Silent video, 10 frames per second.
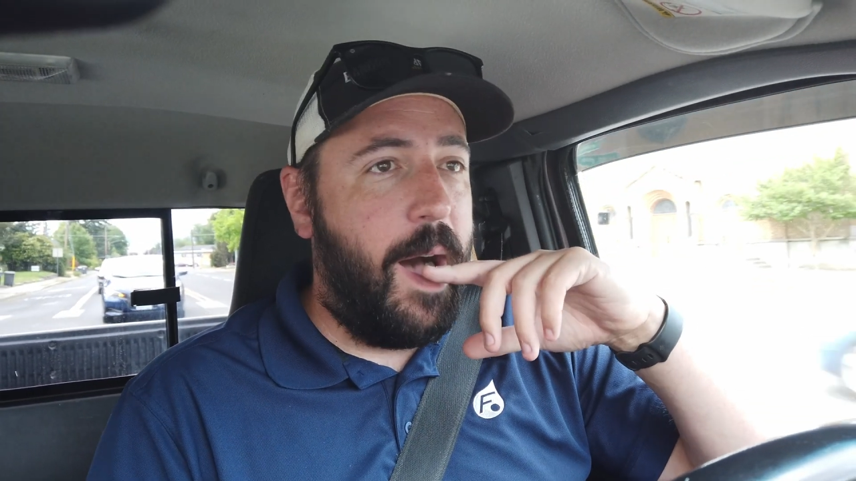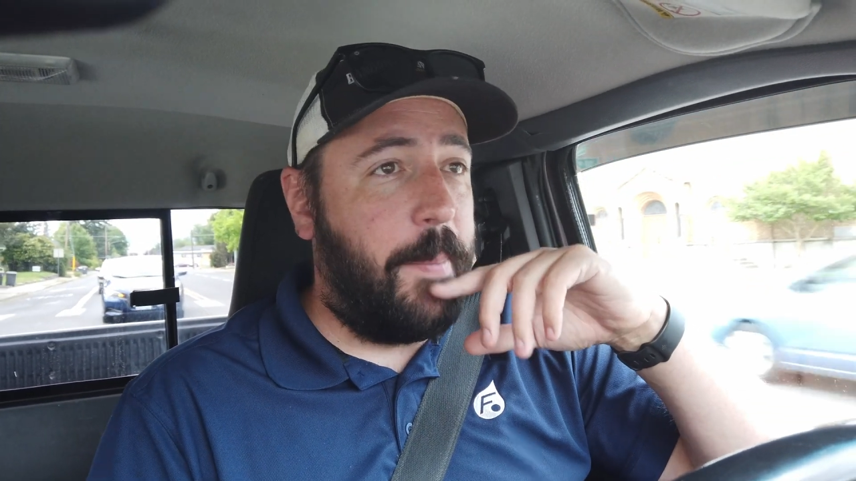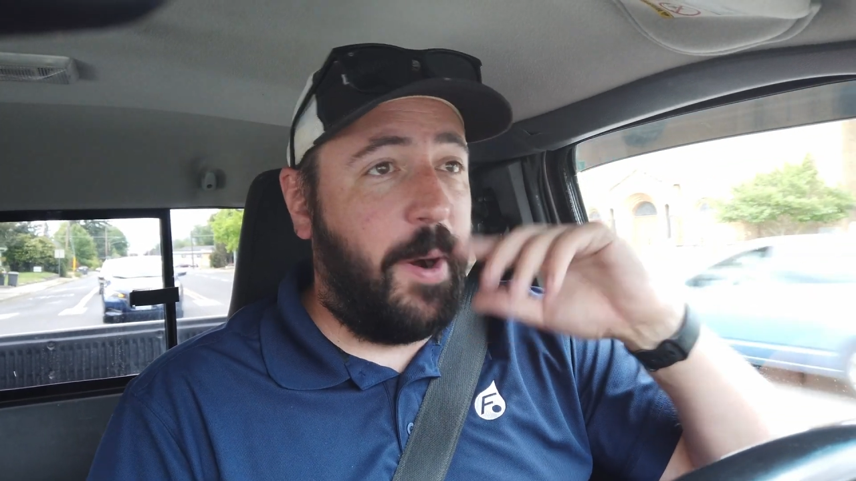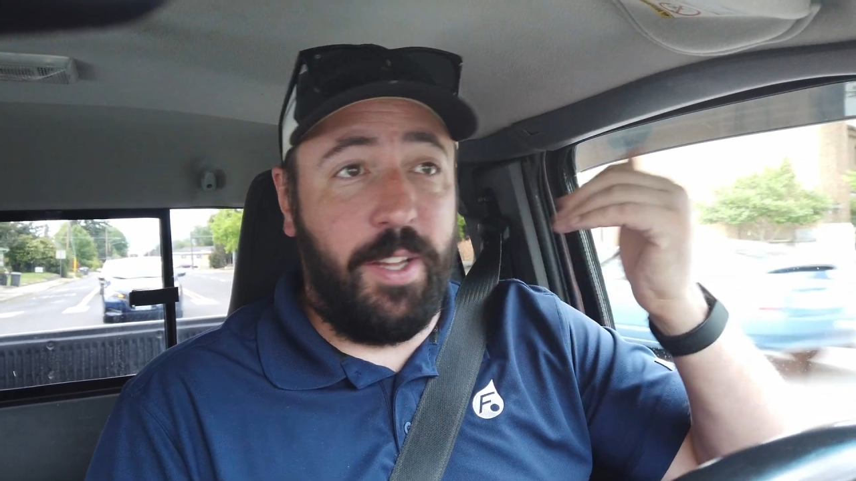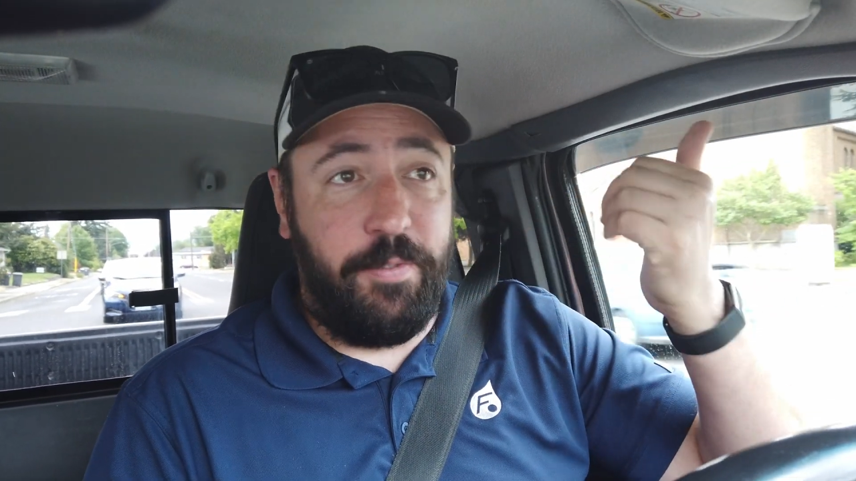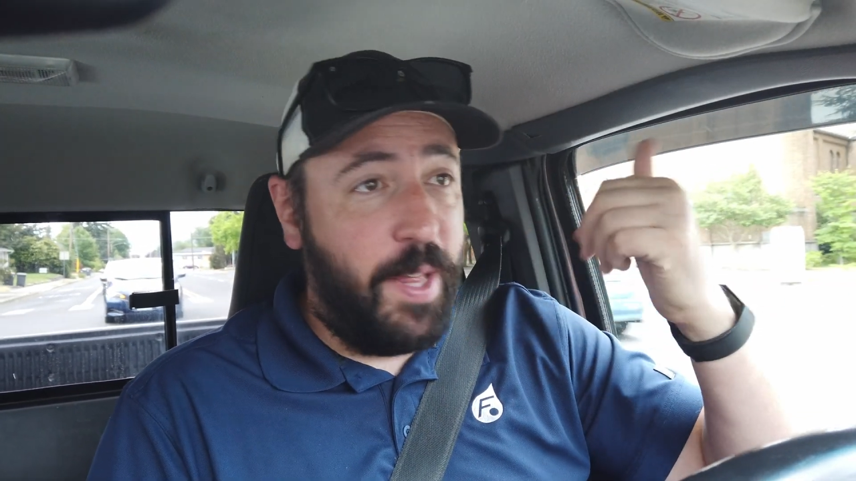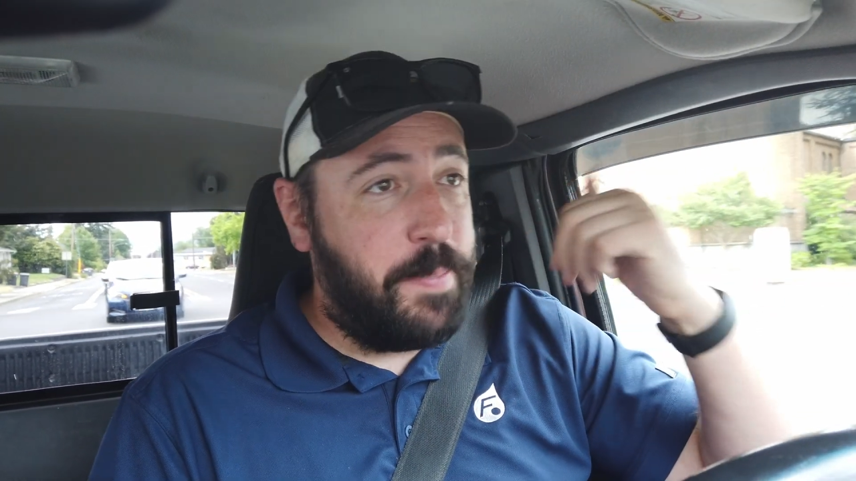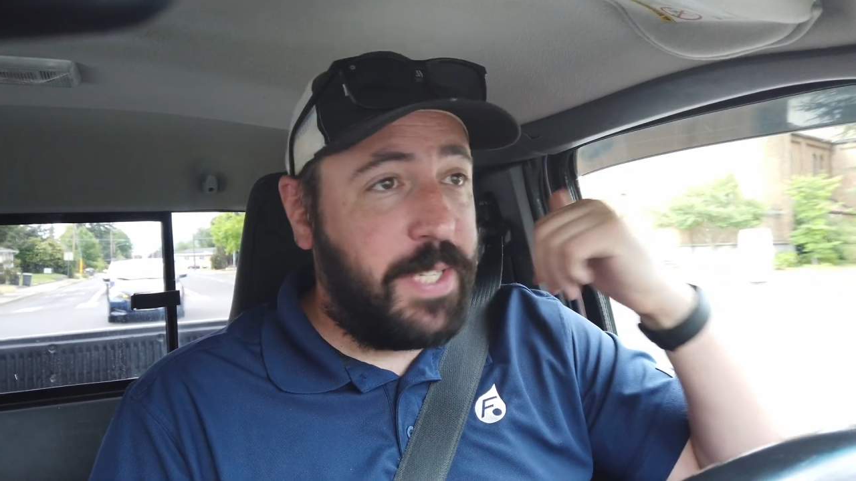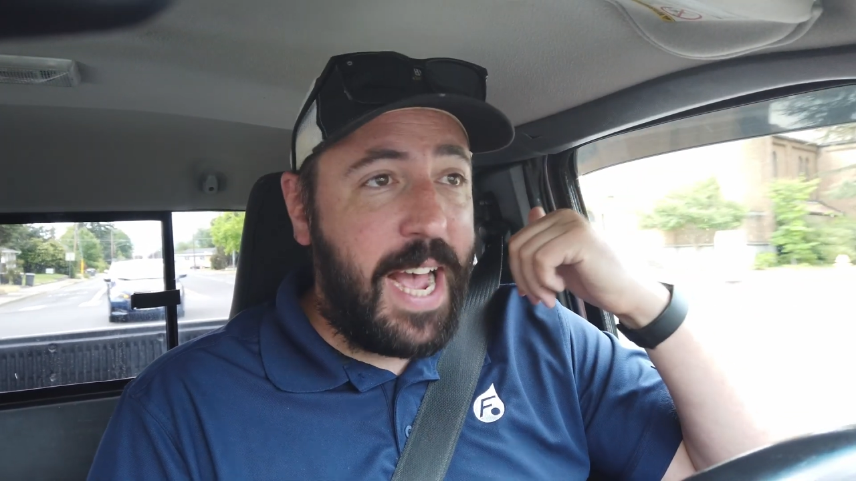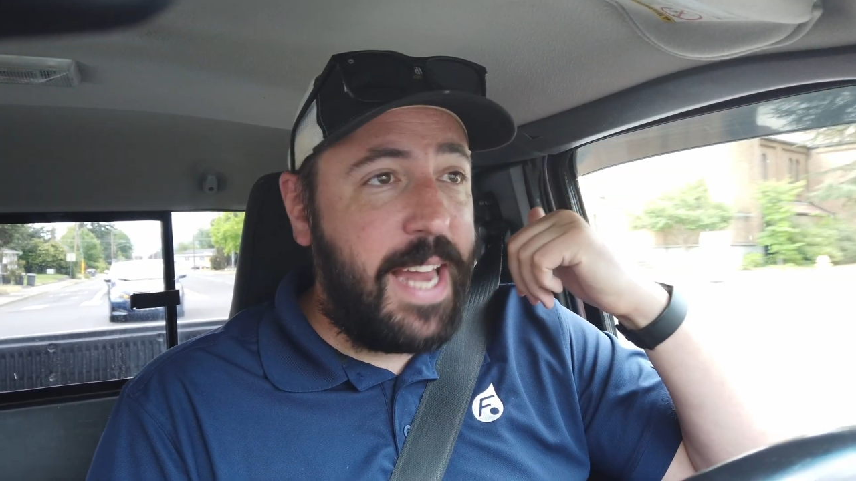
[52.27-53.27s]
On the
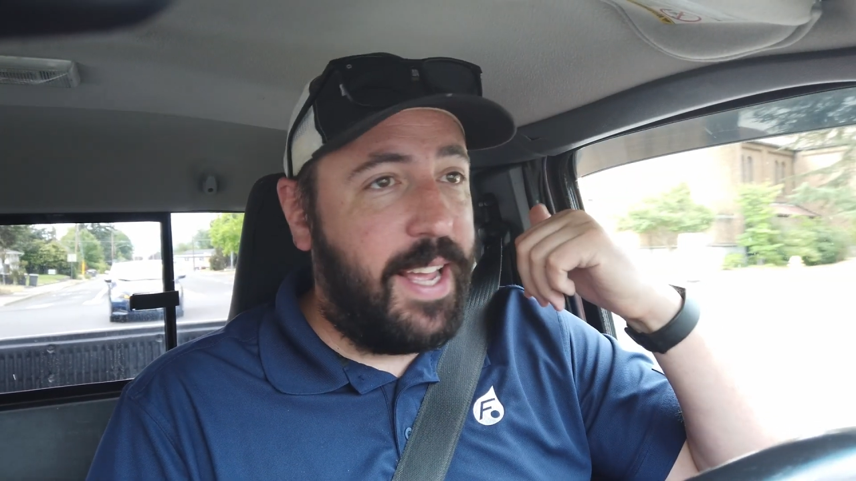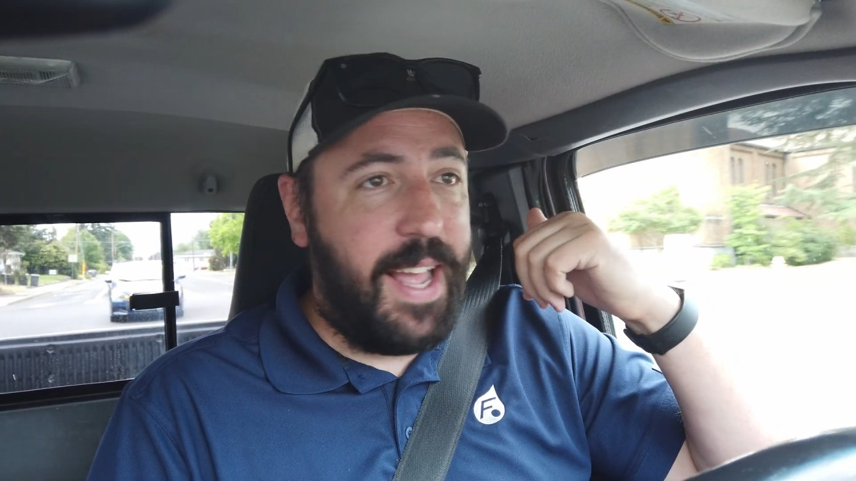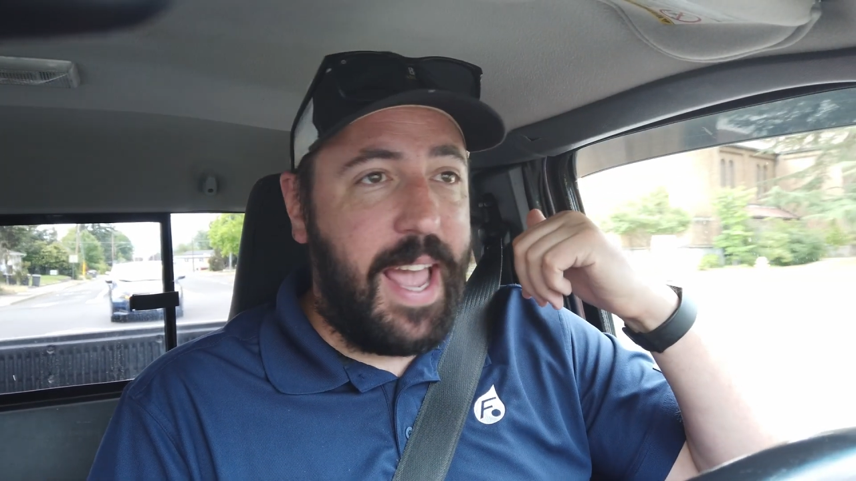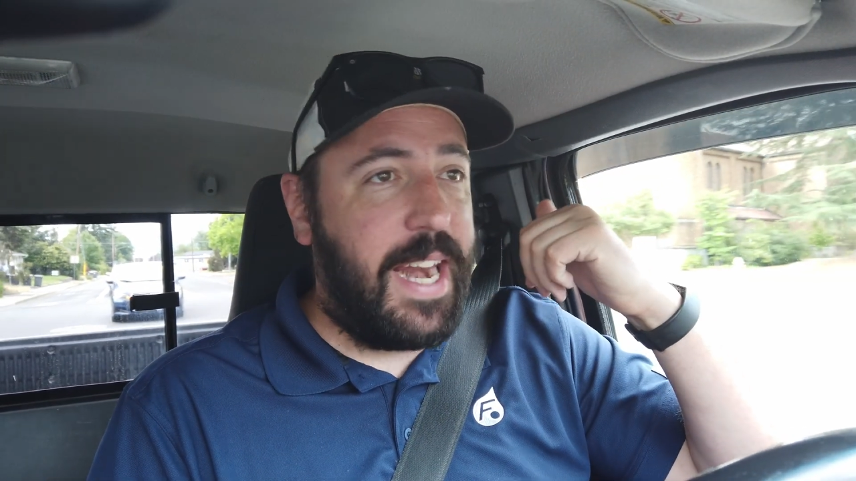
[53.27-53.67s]
flip side,